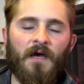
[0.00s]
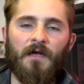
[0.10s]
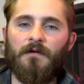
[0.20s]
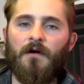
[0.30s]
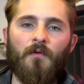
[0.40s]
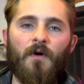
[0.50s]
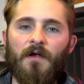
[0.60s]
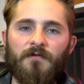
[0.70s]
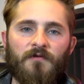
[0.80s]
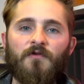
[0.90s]
You don't
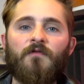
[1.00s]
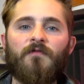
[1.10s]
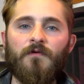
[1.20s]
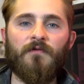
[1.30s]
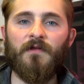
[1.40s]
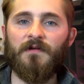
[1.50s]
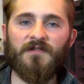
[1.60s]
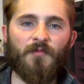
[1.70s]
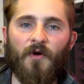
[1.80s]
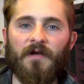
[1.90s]
want too few things
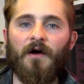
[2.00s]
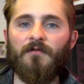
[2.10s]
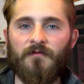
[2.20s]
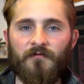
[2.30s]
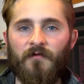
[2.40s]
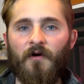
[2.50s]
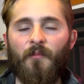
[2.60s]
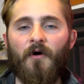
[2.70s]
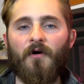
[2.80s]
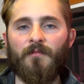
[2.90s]
spread out too far
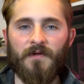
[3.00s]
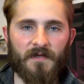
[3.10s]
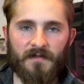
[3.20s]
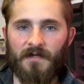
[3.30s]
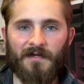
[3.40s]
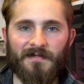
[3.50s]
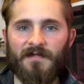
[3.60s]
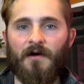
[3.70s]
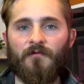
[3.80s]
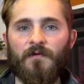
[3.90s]
apart because then it can
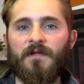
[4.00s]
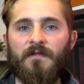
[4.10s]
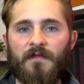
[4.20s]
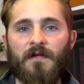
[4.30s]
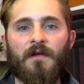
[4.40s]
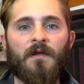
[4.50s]
sound really thin.